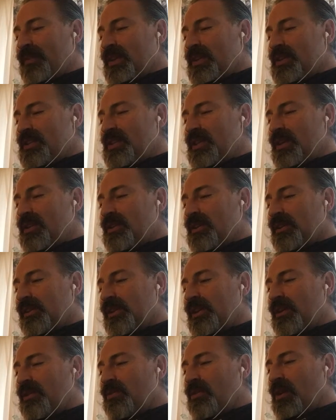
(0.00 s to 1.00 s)
See the
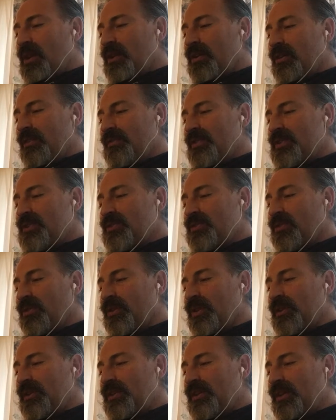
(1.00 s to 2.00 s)
clear water of this
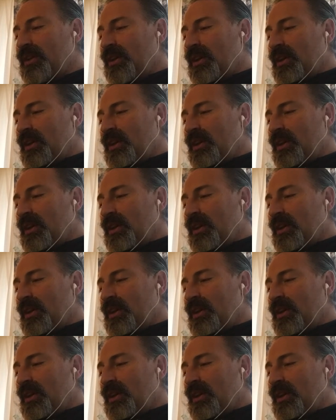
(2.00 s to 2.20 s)
torrent?